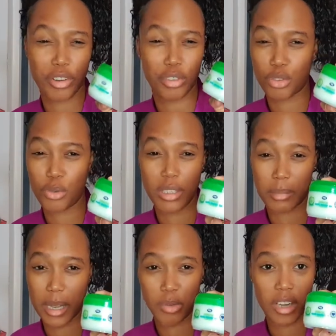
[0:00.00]
for 2
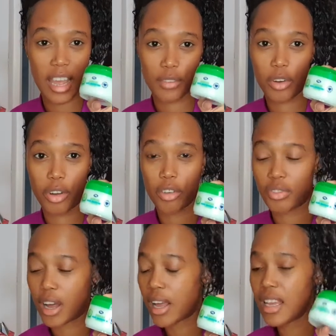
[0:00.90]
sometimes when they have it on
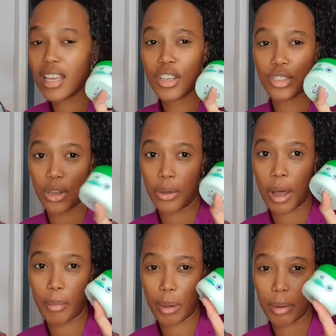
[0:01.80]
offer. So
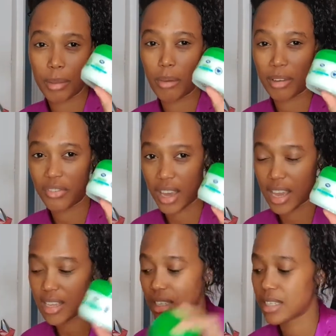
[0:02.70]
I'm gonna pop that on my
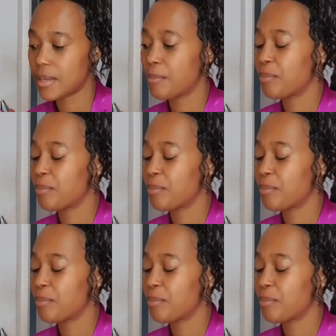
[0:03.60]
face.